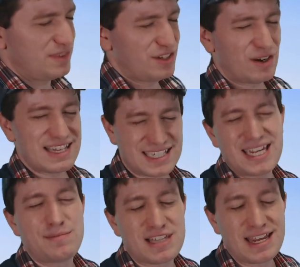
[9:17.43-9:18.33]
It
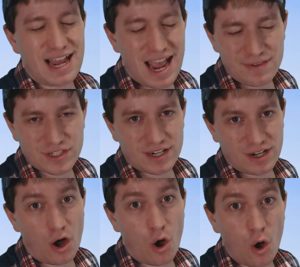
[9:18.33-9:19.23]
seems like I've done
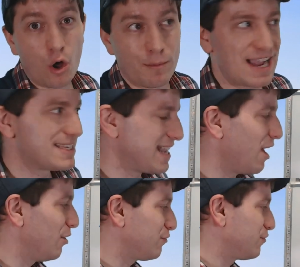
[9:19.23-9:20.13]
it all
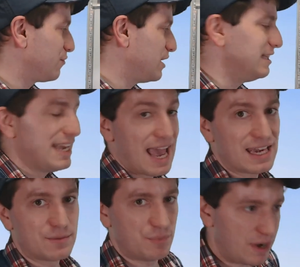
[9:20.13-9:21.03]
myself in the
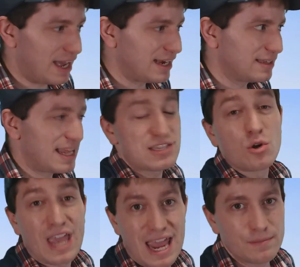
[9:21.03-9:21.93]
end, but that's
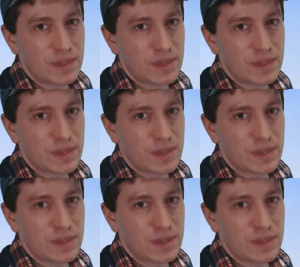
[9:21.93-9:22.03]
okay.